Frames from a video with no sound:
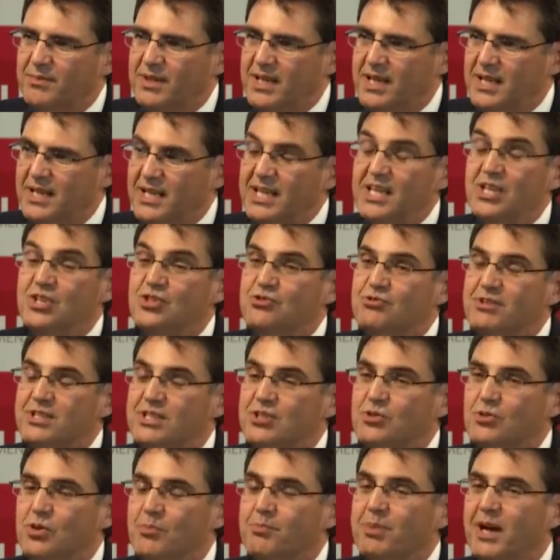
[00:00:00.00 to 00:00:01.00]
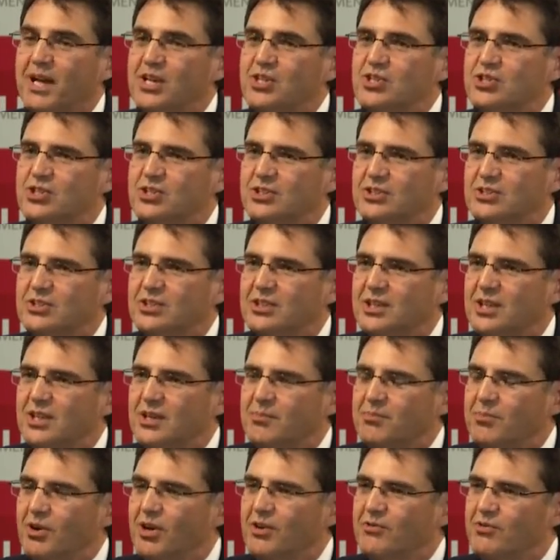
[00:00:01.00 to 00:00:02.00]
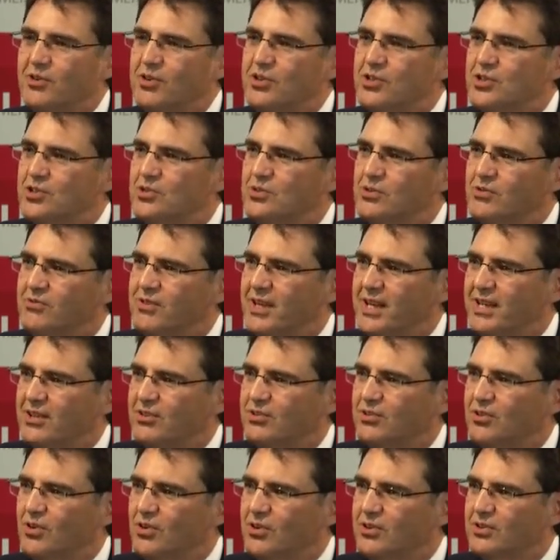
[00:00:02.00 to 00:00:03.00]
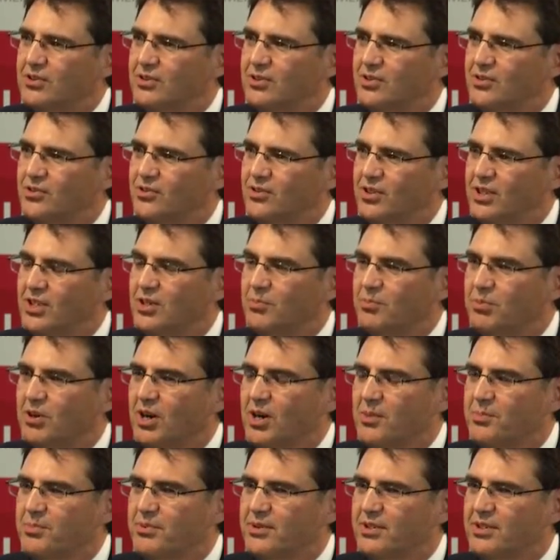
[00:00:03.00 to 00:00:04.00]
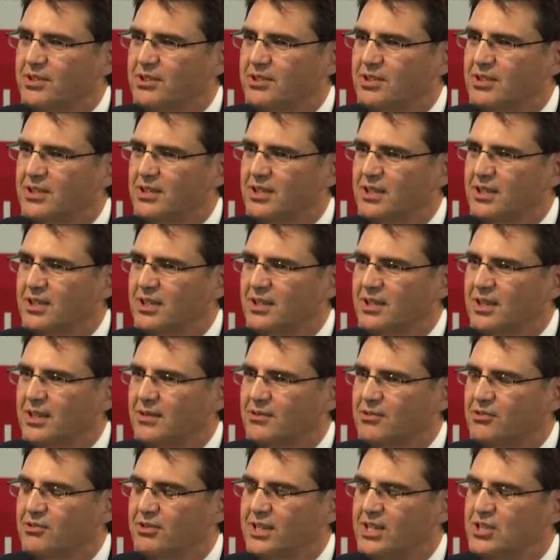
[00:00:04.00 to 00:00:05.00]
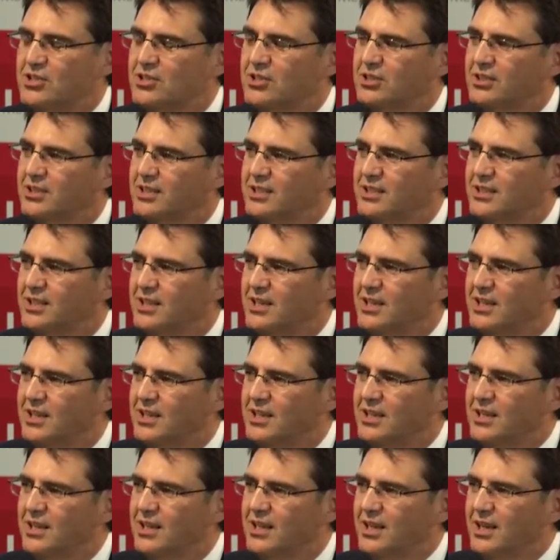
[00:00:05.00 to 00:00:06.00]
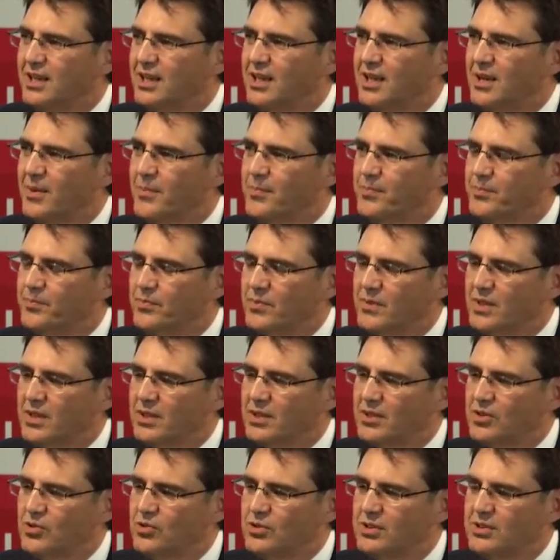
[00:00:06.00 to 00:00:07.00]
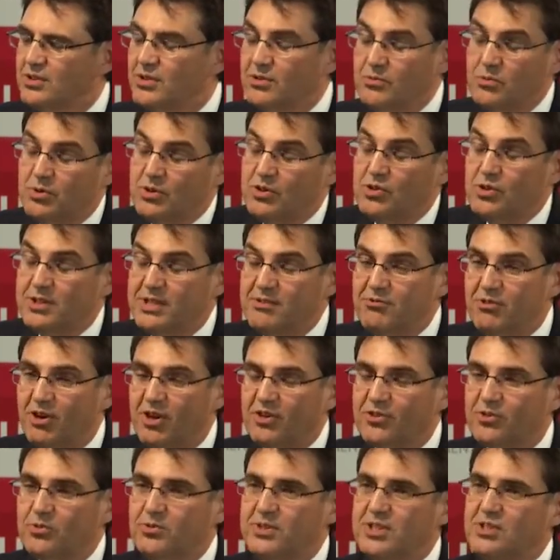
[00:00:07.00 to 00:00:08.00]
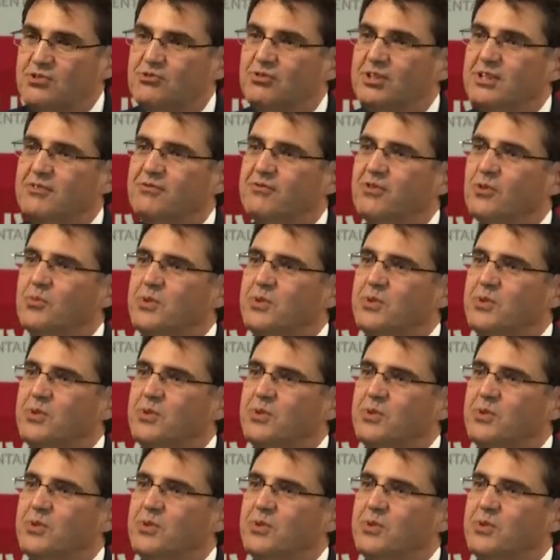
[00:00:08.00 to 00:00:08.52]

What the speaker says: any injury to a patient by virtue of that doctor's inappropriate credentialing could give rise to an injury for